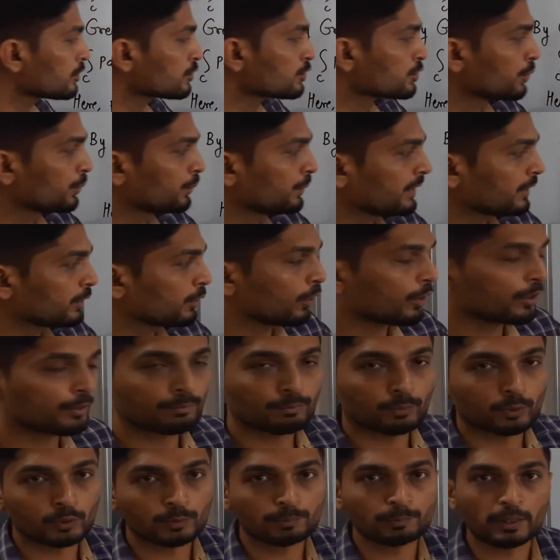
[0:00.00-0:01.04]
So we got
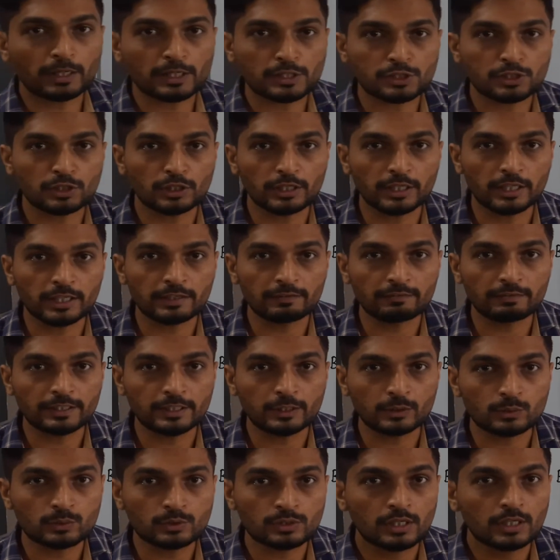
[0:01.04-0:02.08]
both partial
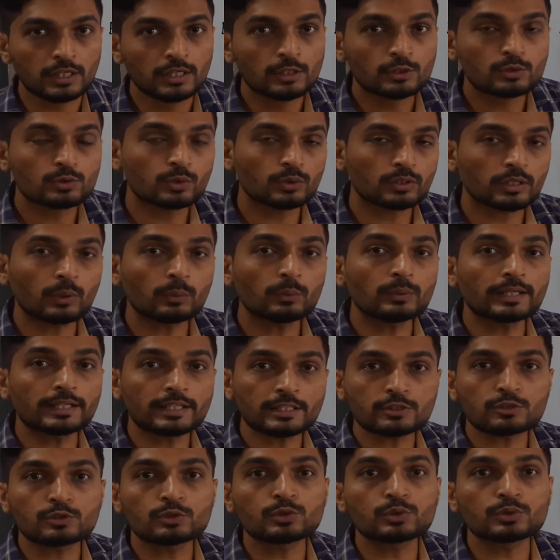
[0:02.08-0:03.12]
derivatives. So now let
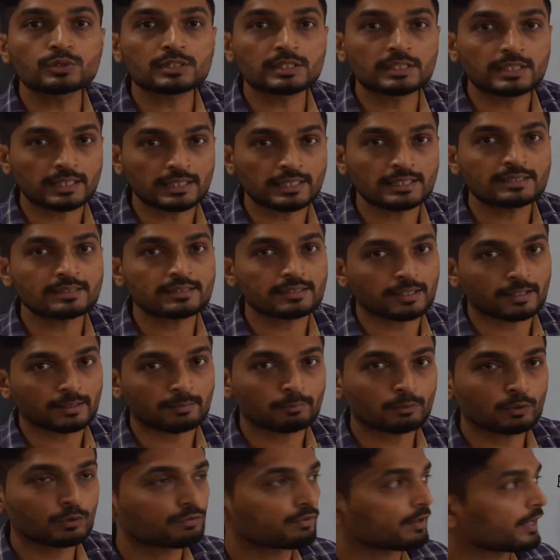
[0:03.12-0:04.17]
us use Green's
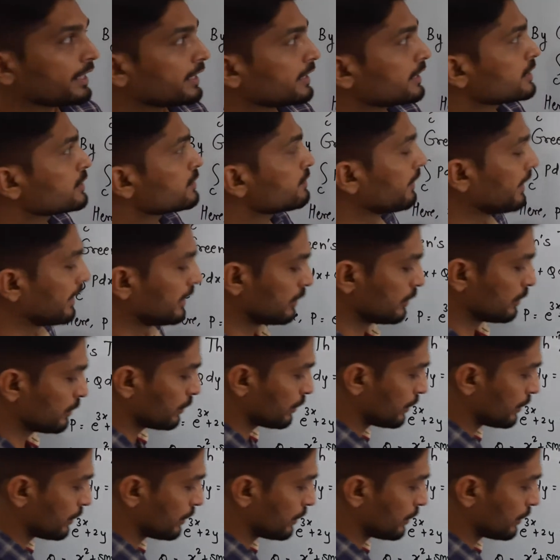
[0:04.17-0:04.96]
theorem to find its value,